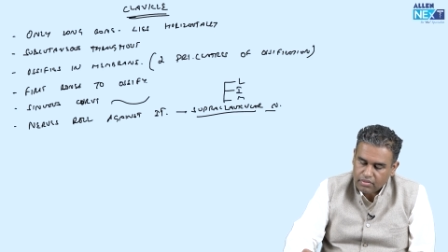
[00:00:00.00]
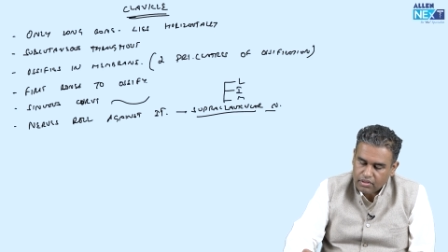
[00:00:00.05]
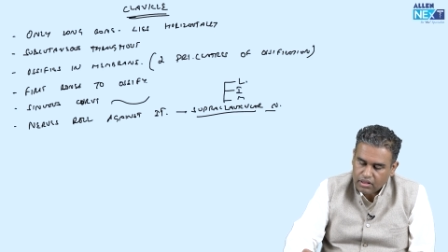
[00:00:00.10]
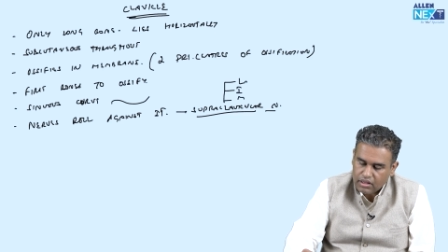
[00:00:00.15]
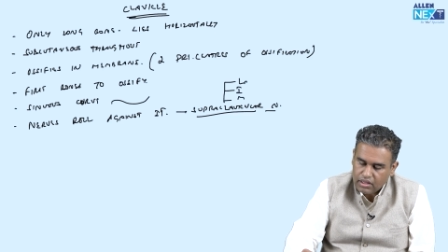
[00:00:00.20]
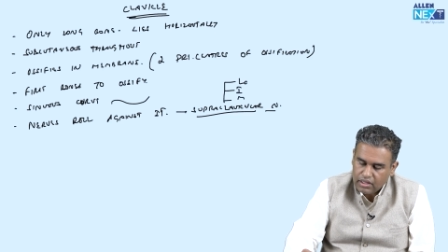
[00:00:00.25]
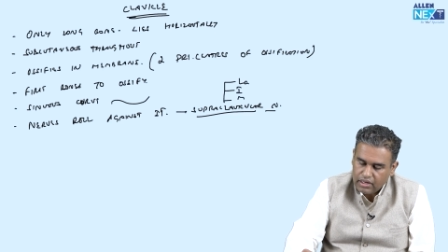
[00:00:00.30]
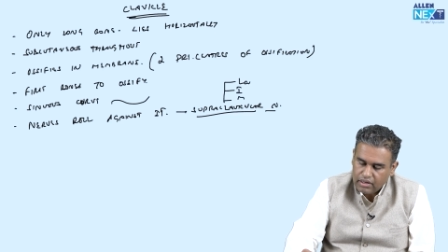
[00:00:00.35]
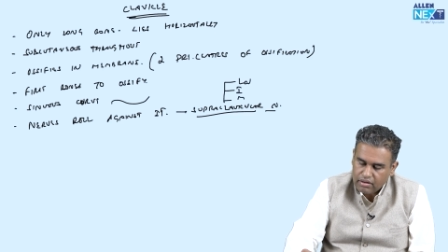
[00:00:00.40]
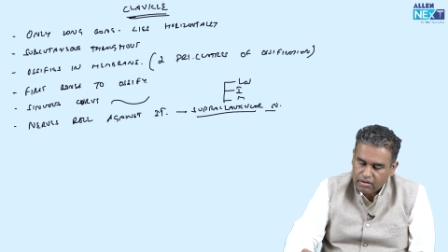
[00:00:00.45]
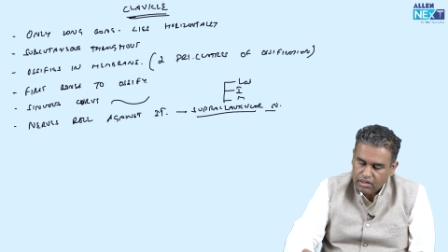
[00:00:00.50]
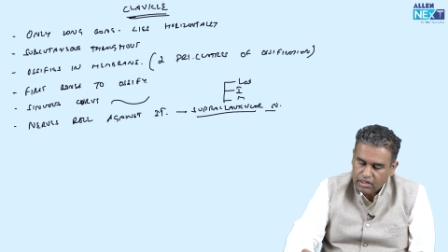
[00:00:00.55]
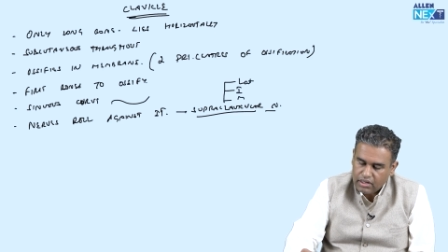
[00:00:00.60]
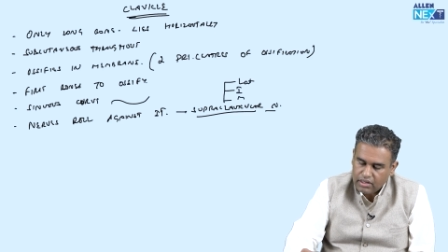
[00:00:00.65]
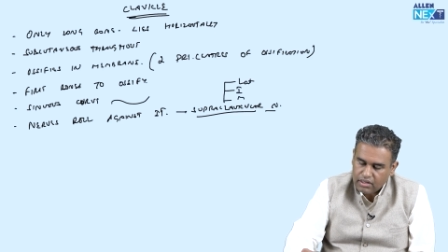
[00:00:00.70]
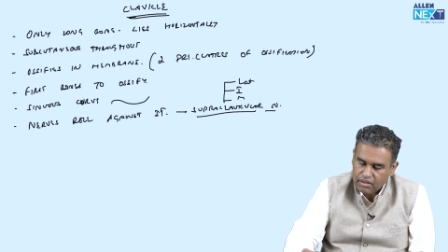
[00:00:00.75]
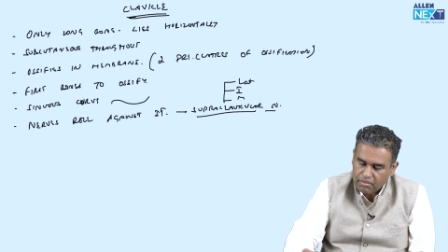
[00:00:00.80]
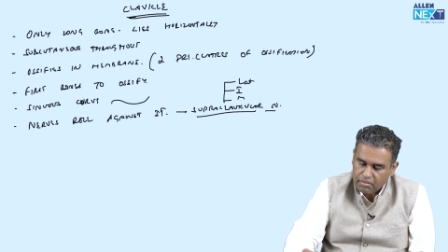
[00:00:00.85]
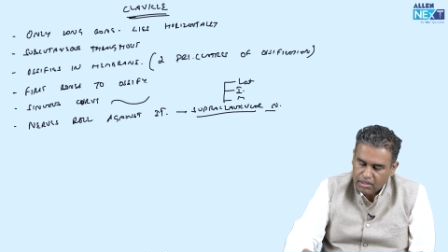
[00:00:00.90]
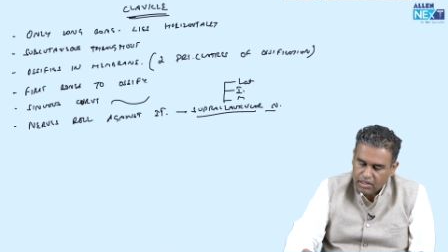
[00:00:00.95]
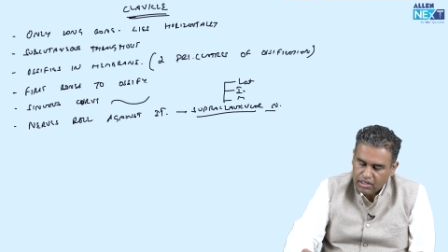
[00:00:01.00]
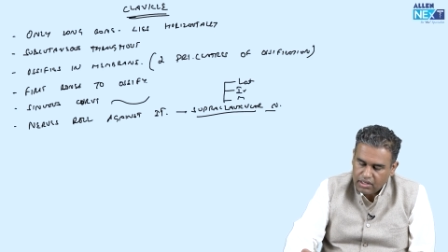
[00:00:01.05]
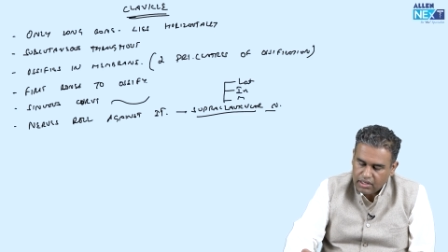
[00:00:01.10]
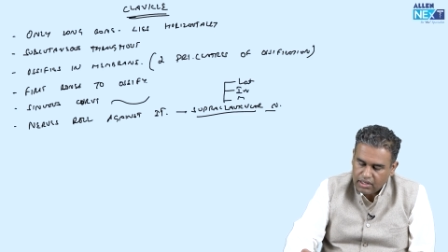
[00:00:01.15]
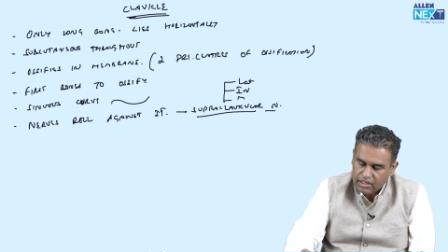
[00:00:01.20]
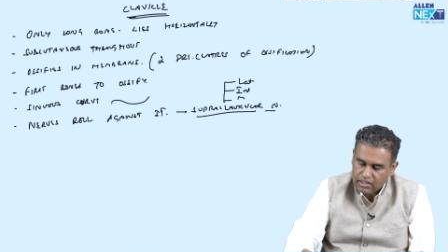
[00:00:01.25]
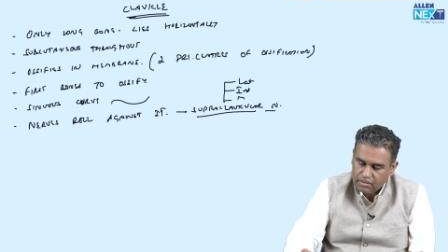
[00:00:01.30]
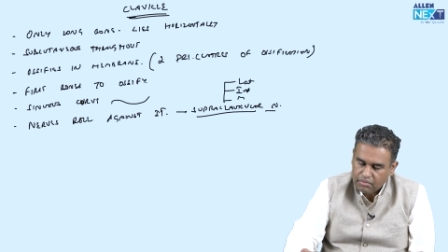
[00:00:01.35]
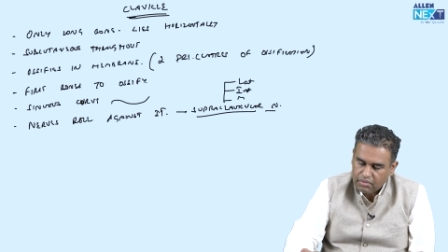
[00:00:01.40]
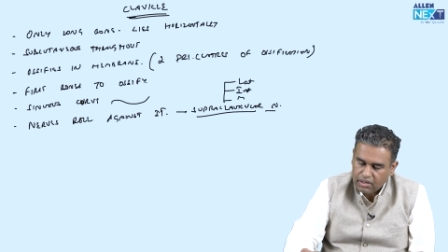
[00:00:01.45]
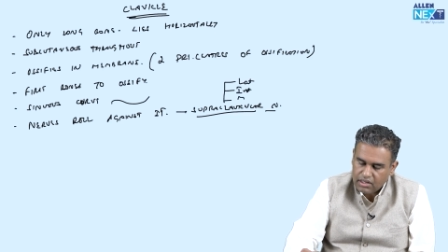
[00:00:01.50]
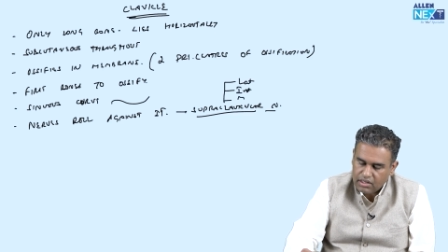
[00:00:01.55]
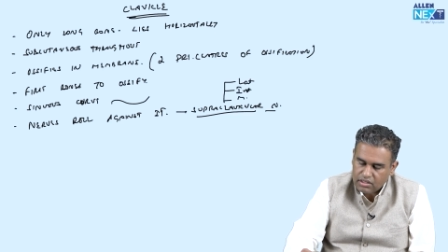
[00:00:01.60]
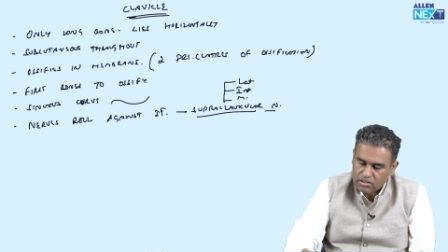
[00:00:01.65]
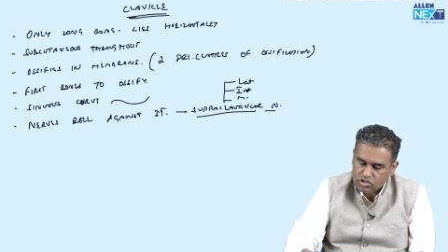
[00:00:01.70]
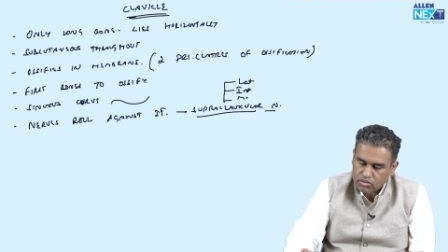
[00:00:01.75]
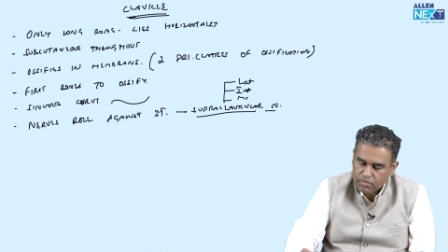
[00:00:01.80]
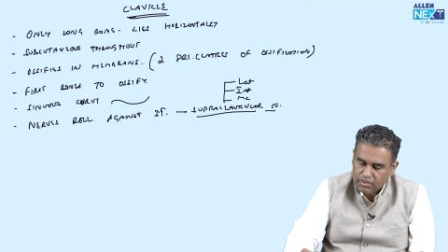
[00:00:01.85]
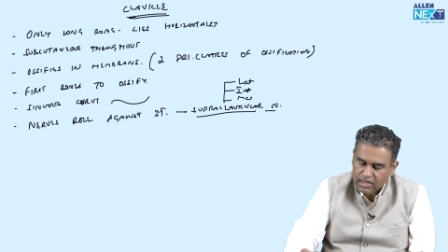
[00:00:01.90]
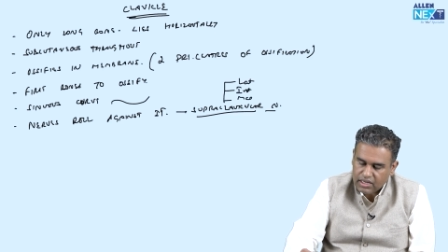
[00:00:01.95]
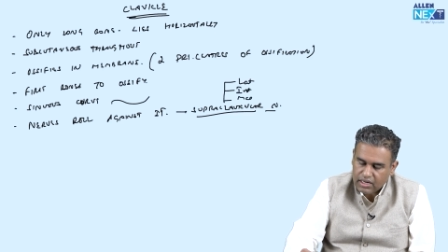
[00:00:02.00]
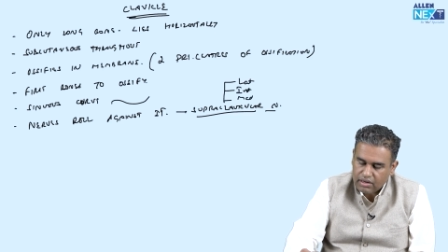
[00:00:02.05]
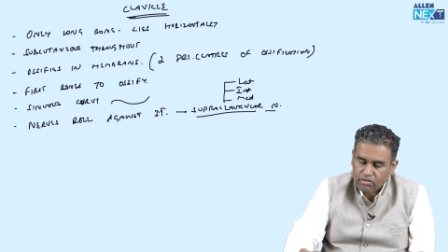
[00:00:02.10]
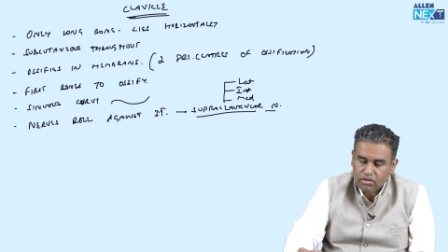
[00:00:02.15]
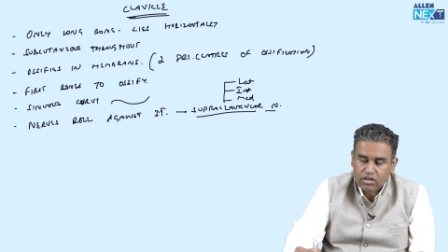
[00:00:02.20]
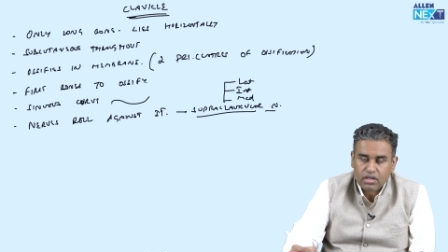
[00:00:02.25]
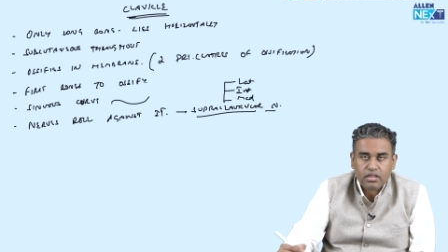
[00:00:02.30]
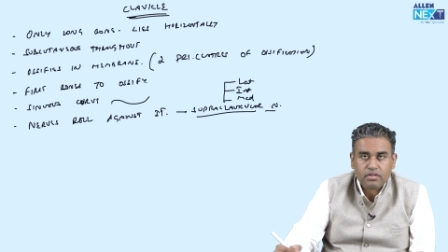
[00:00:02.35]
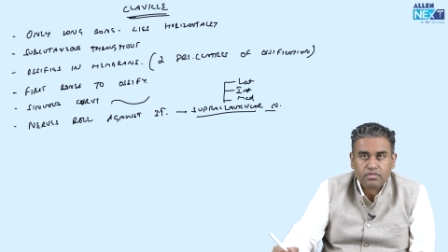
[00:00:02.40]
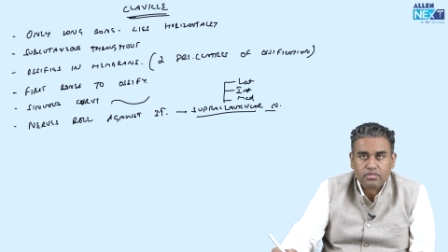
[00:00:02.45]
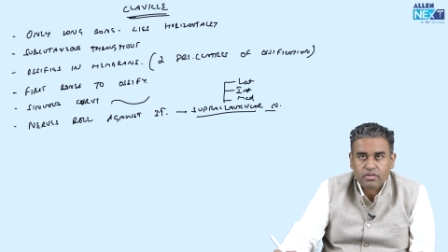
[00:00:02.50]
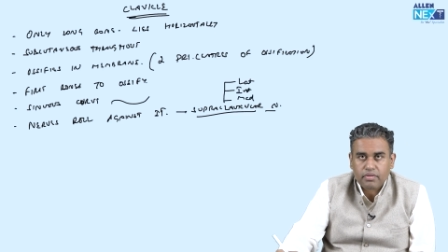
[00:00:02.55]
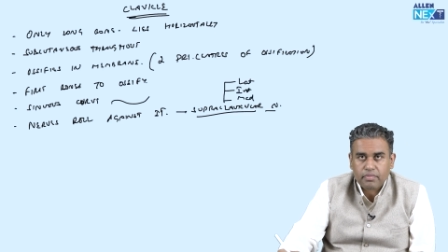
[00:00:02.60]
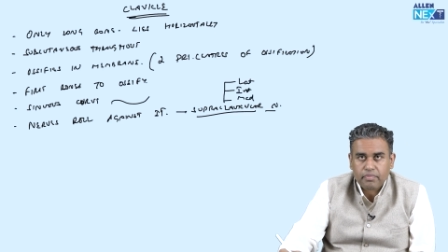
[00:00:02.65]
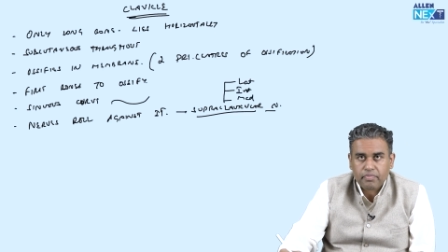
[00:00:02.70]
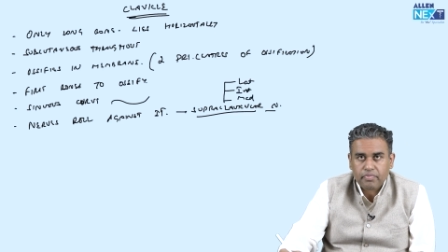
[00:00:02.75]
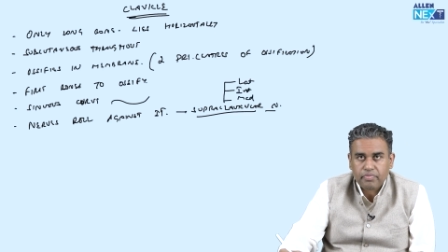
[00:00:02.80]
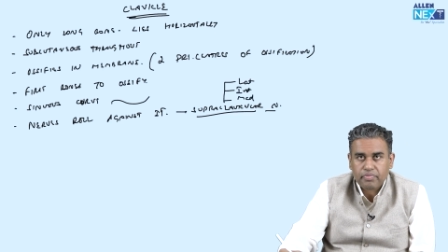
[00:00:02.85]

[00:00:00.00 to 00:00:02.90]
Lateral, intermediate, and the medial supraclavicular nerves.